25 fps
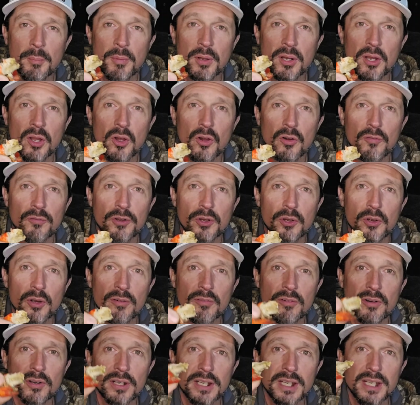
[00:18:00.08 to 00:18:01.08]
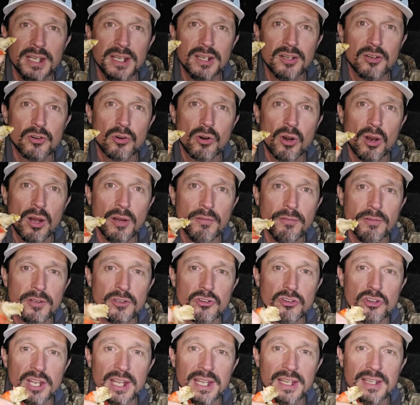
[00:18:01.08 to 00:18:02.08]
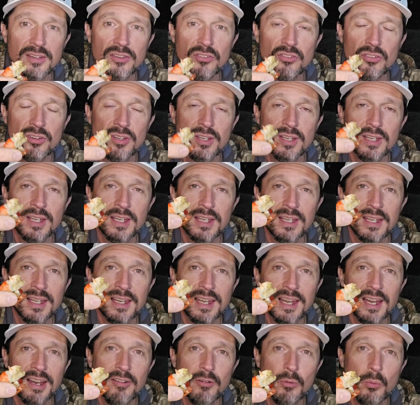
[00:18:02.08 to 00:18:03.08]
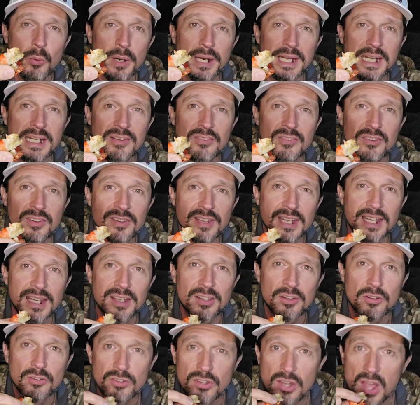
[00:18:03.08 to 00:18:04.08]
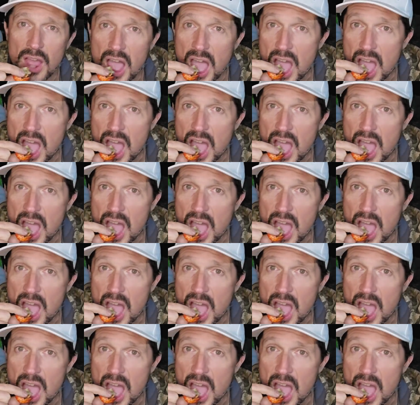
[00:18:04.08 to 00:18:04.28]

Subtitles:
below if you ever eat crawfish heads. Everyone eats the tails.